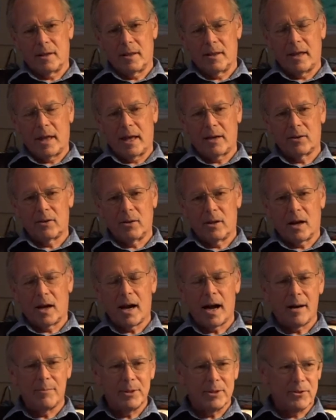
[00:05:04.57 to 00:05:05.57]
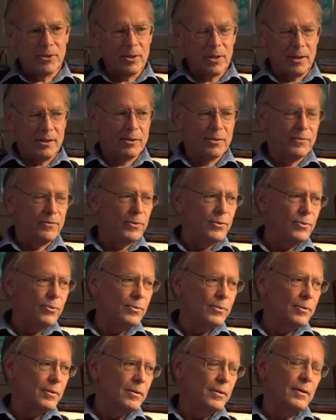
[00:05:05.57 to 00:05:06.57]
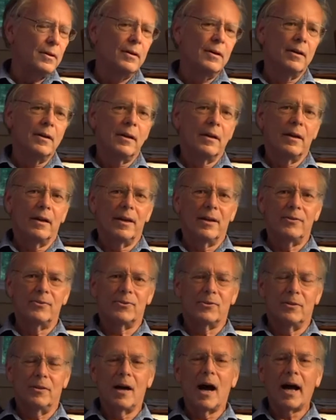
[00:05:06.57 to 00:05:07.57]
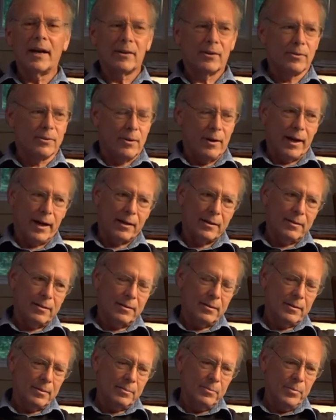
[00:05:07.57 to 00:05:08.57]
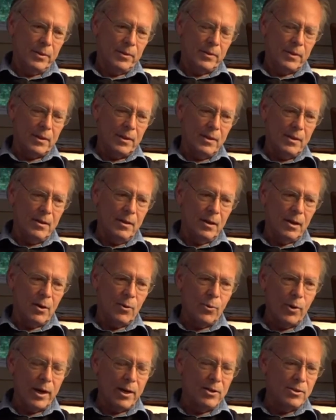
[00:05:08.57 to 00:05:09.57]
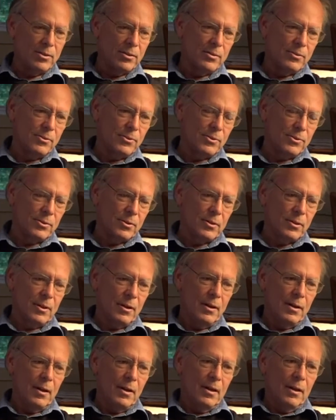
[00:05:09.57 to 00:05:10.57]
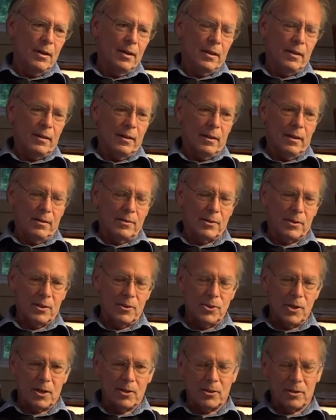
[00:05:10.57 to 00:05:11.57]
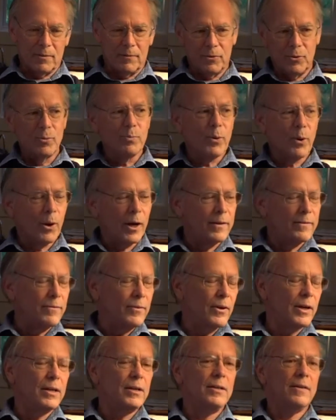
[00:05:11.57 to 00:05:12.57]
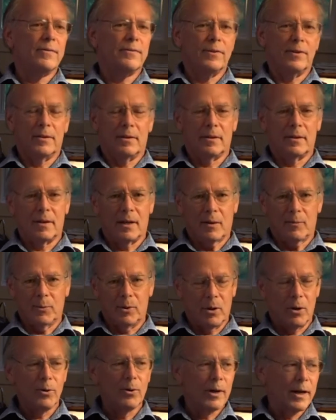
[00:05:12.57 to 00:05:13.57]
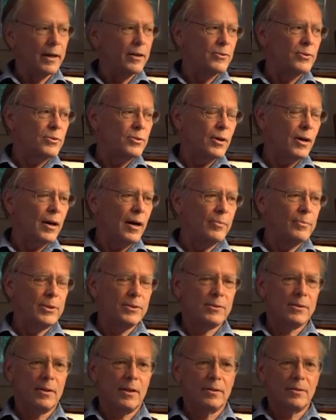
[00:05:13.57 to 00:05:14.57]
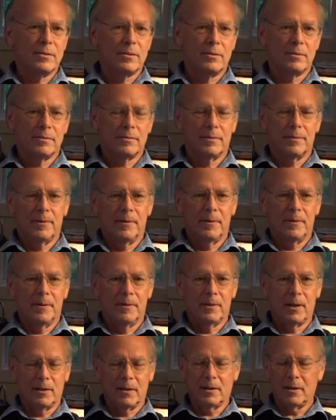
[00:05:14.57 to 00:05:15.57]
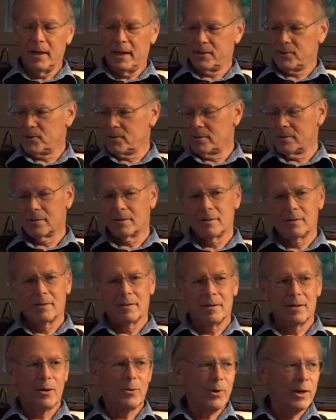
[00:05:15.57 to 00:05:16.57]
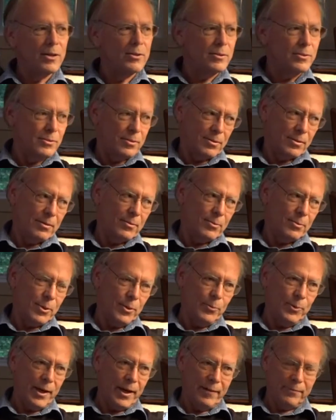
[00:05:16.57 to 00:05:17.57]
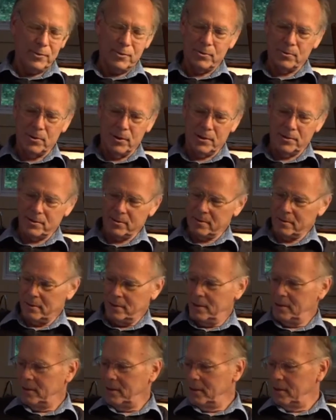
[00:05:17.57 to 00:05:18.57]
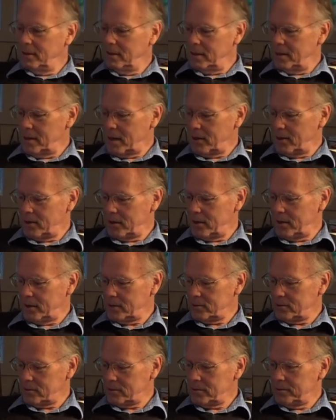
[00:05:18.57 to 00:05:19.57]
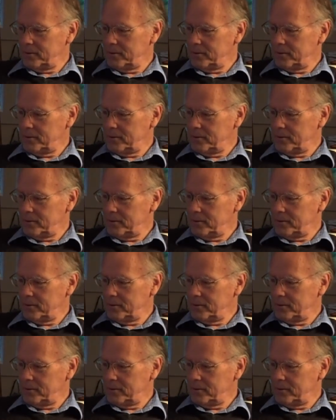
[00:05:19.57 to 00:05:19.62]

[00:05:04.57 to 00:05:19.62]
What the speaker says: that the common sense view is not correct, but the equations suggest a viewpoint very different that will go against your common sense. Nonetheless, the equations are what we have to trust, not our guts.